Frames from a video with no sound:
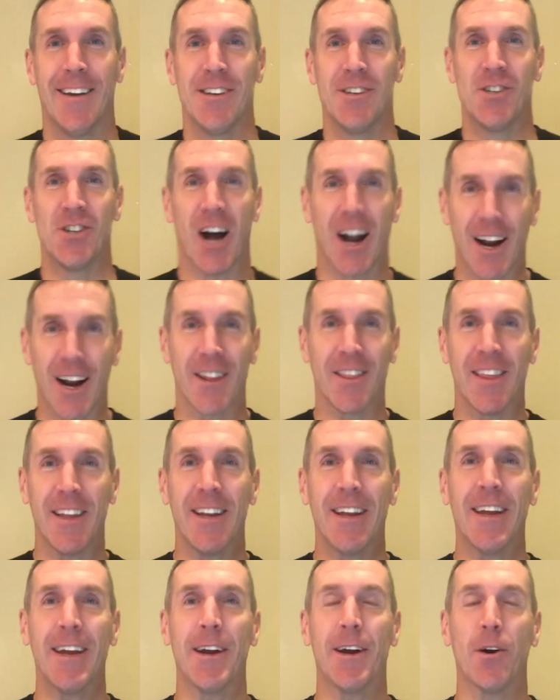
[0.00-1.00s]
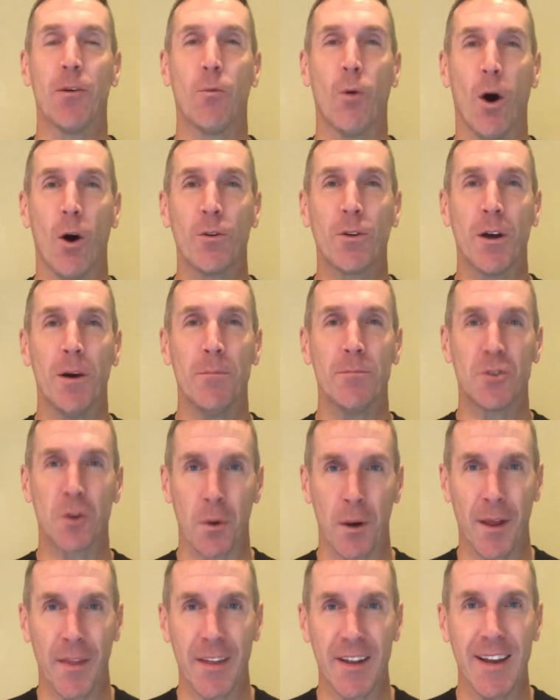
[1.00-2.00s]
Jonathan here. Welcome to
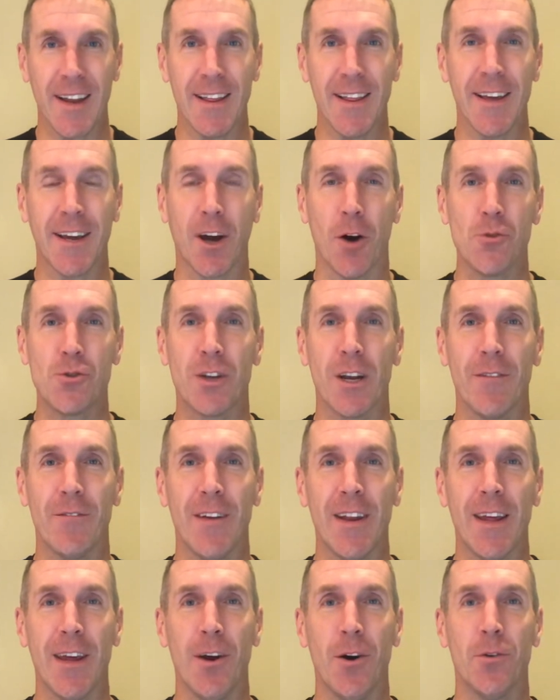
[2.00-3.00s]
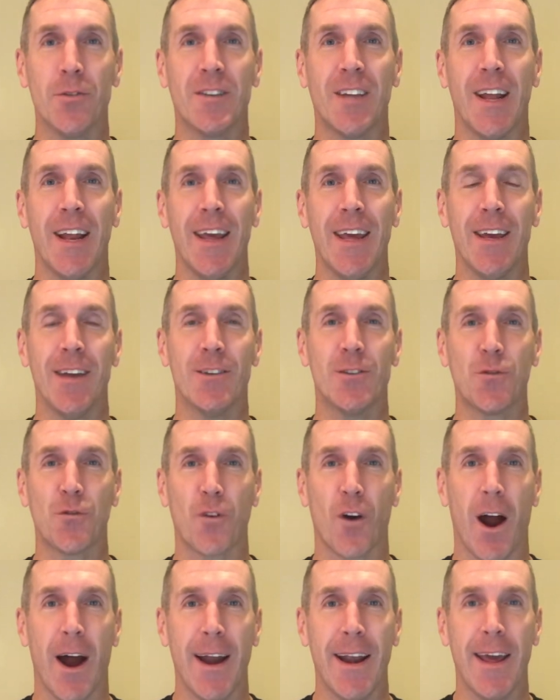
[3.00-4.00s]
another daily coaching video. Today is
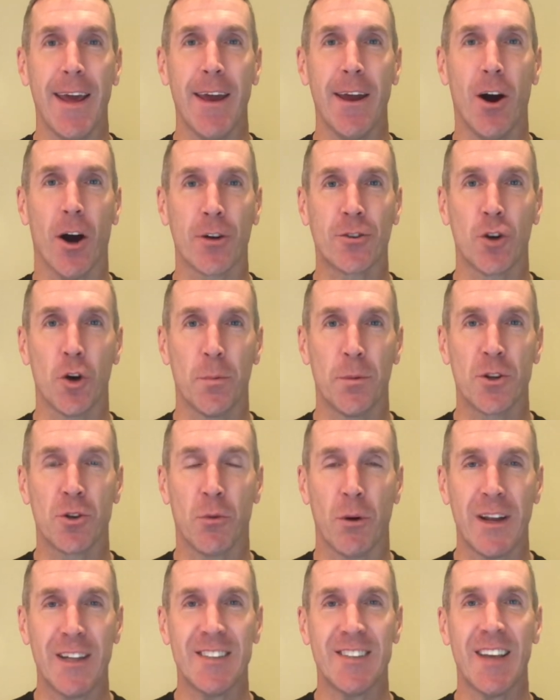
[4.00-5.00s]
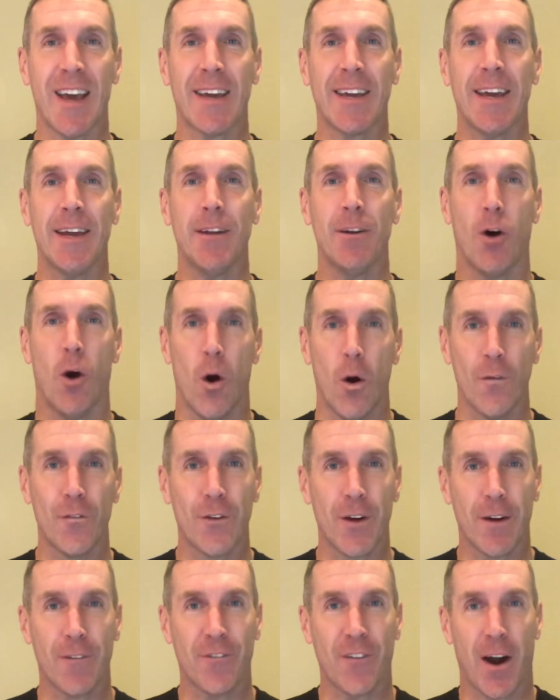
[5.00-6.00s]
Friday, October 22nd.
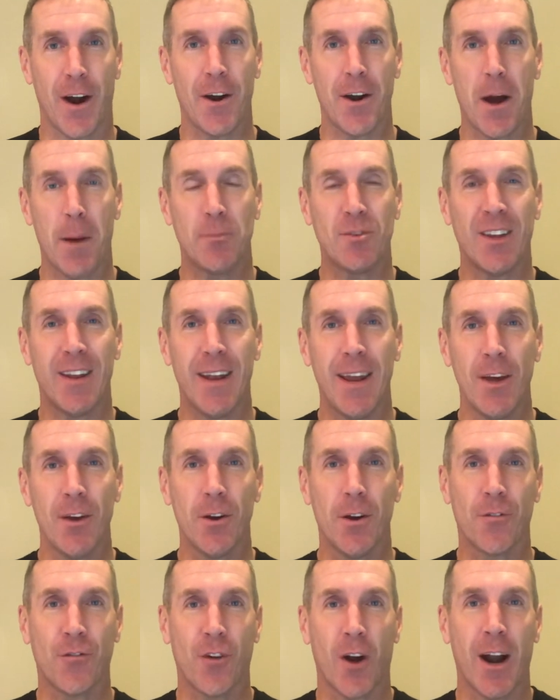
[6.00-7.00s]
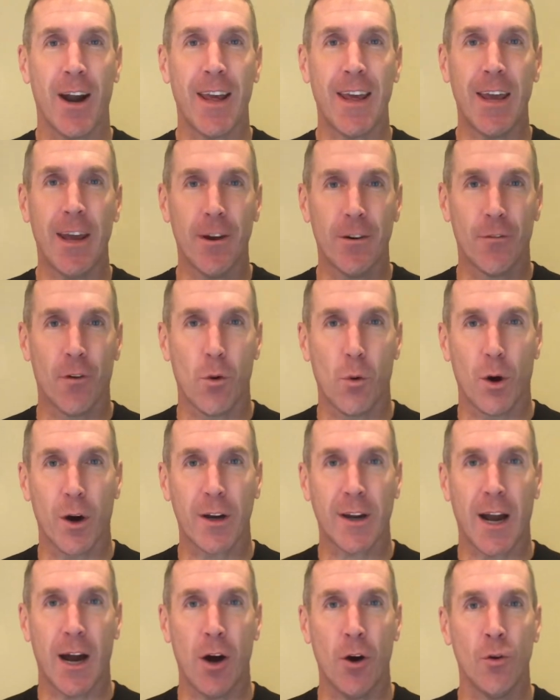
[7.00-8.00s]
Hopefully you're fired up to nail your Friday interval
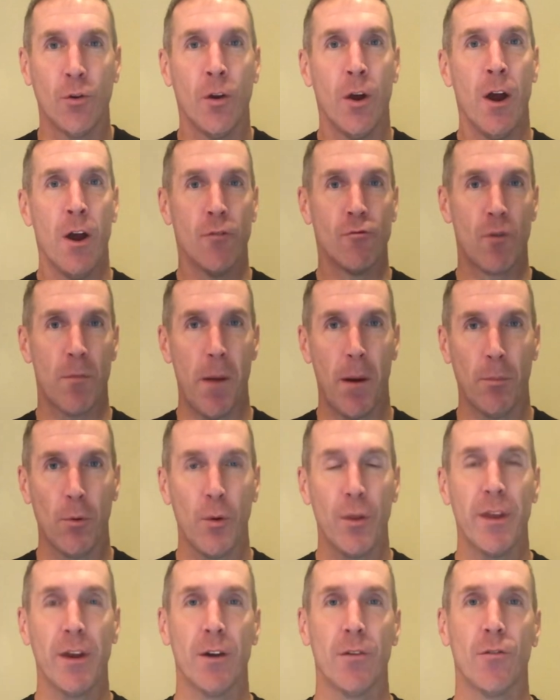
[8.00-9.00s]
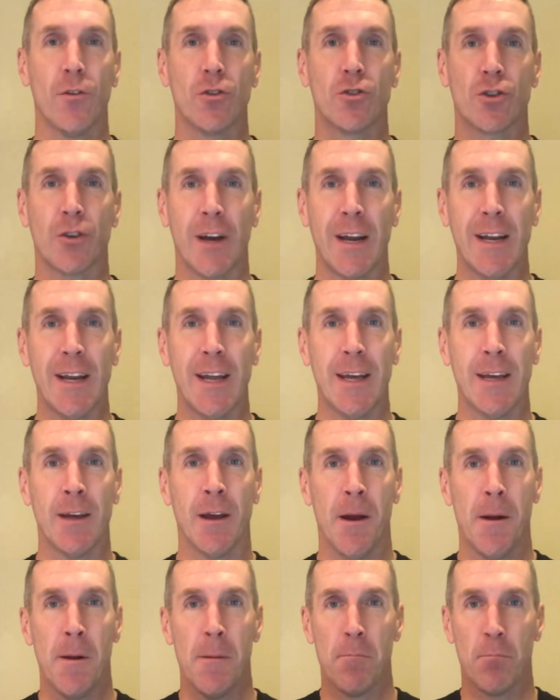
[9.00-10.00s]
workout. Remember with interval
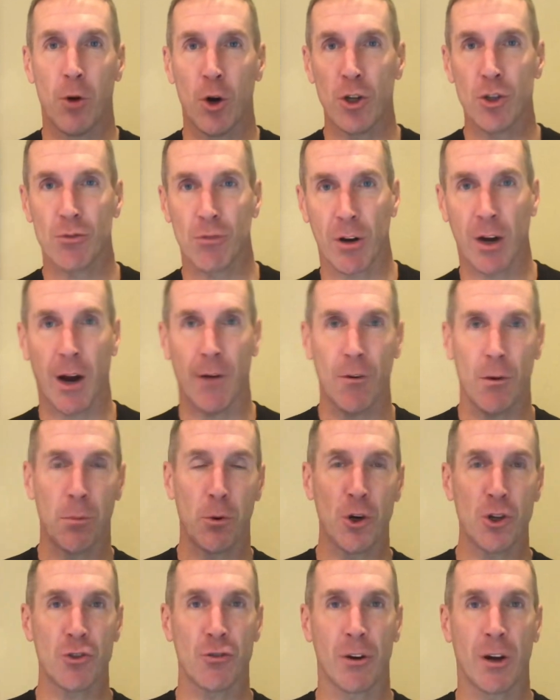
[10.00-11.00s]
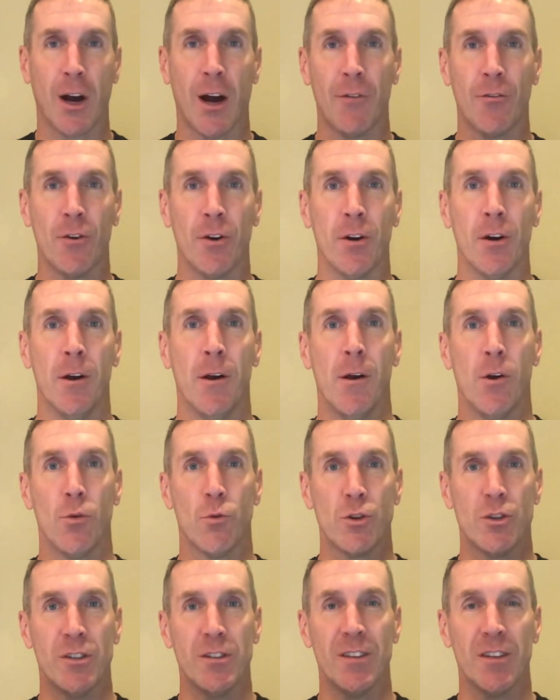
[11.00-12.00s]
training, push, recover, push, recover,
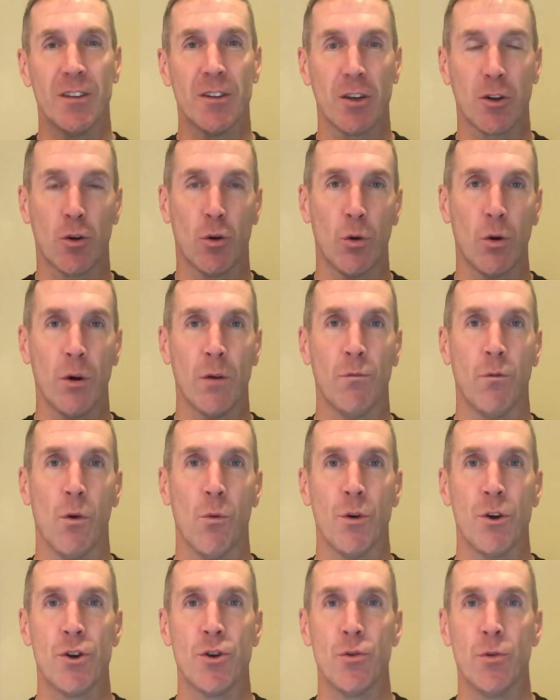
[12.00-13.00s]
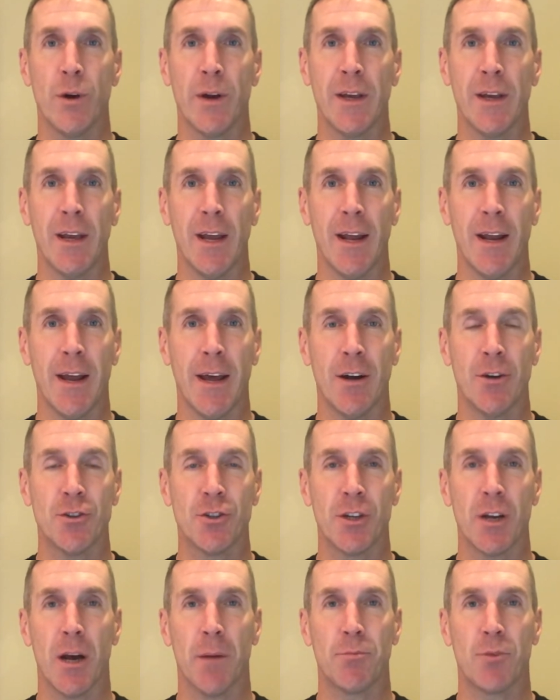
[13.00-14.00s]
which is at the core of what we're doing at
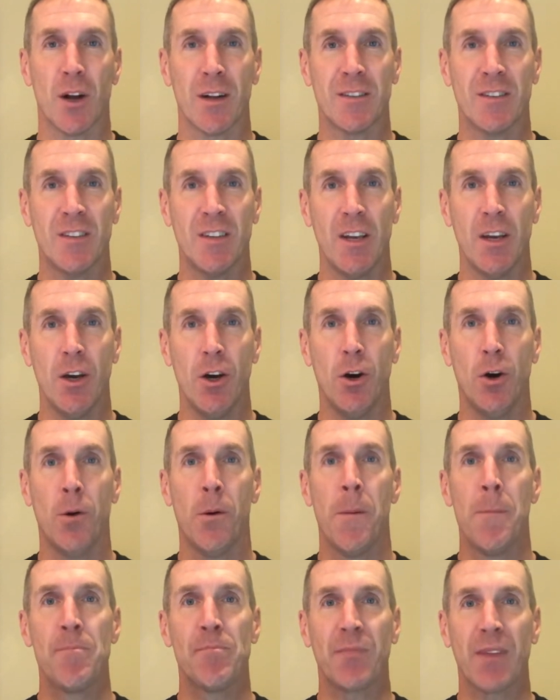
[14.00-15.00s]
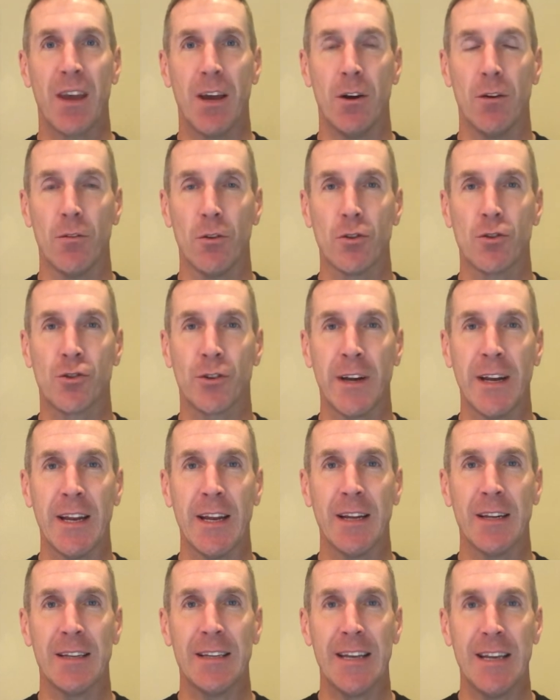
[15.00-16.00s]
energyup.co. Interval
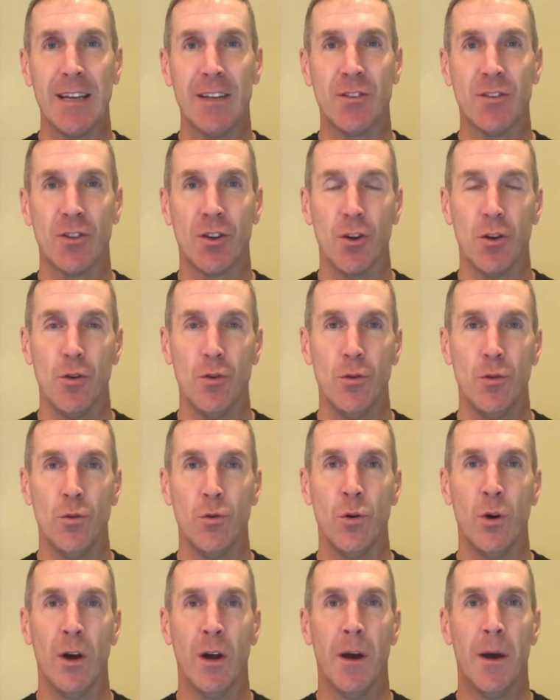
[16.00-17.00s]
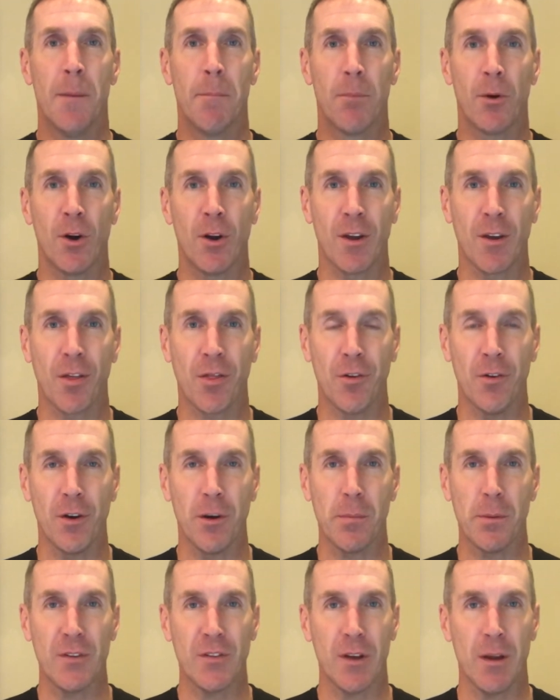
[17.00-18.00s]
training leads to you burning
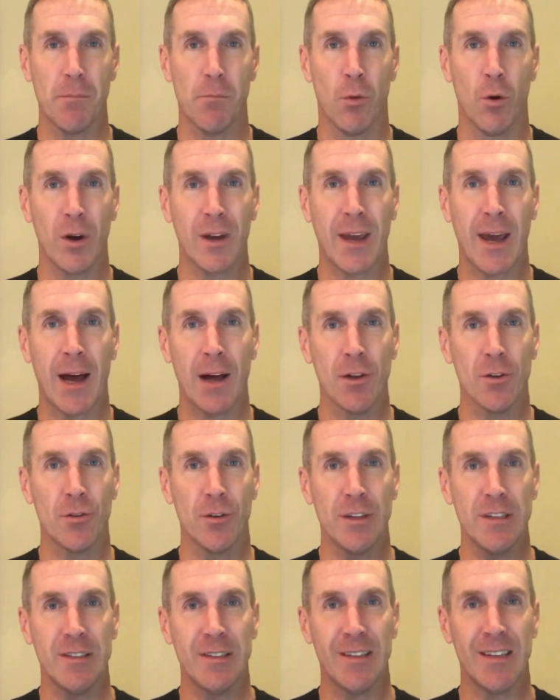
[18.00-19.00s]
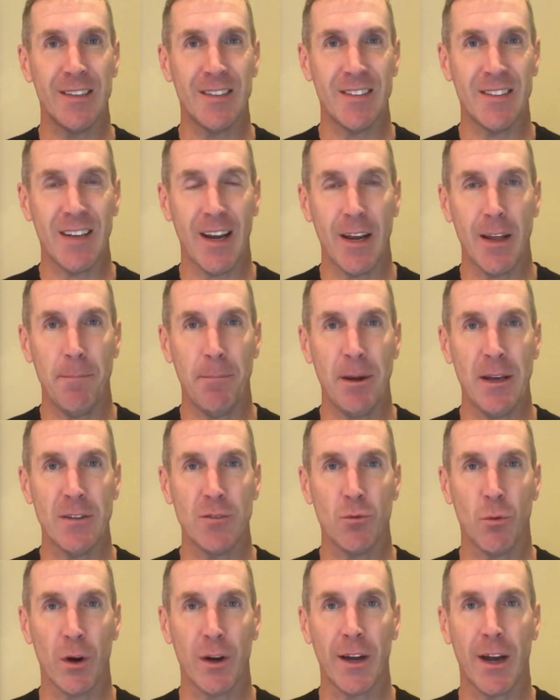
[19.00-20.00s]
30% more calories than steady
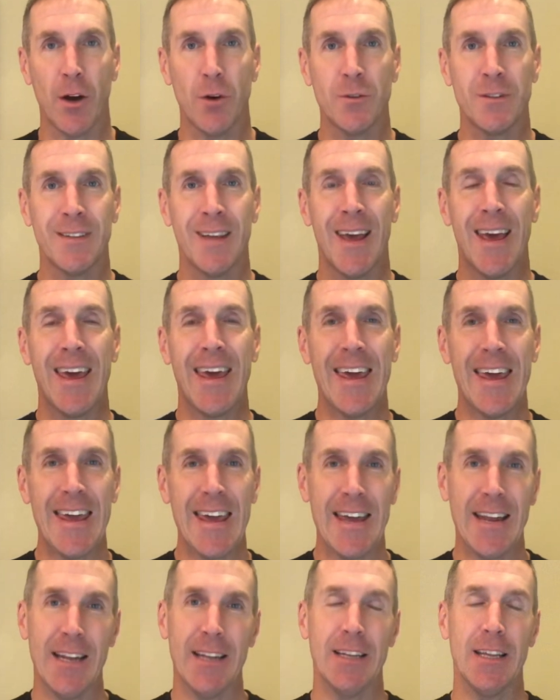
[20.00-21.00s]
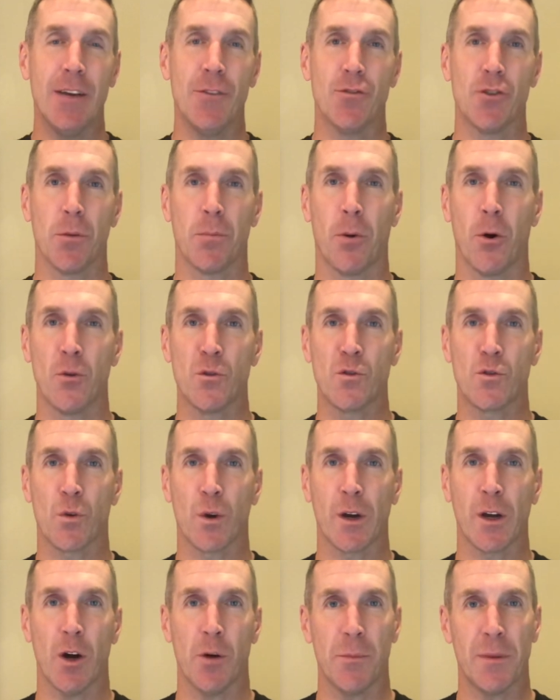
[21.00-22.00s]
pace workouts, and it leaves your
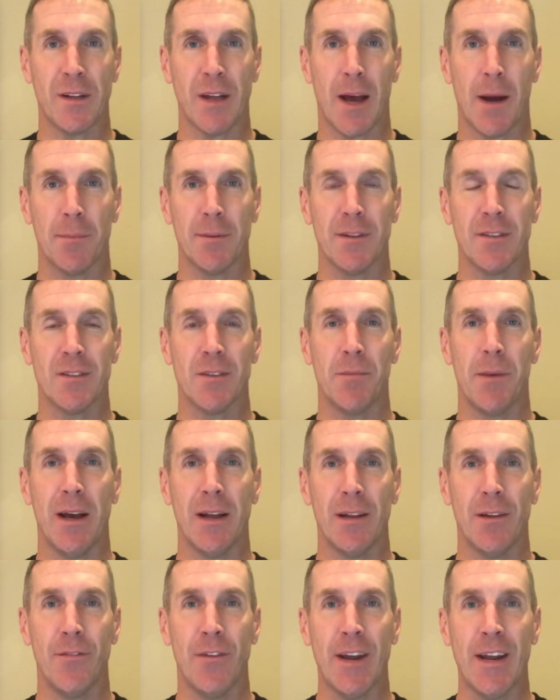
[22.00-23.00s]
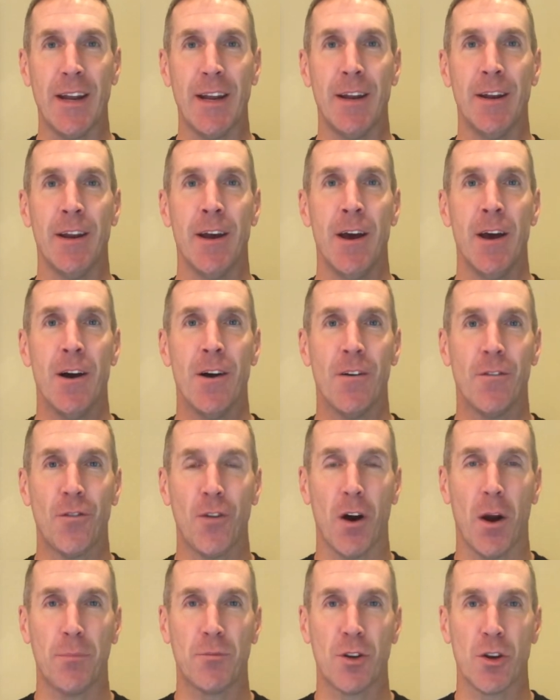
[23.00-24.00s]
post-workout metabolism elevated
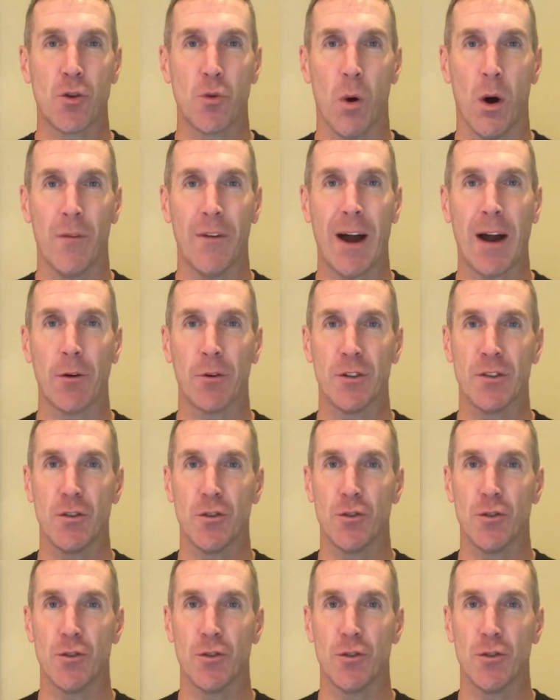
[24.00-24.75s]
for up to 12 hours.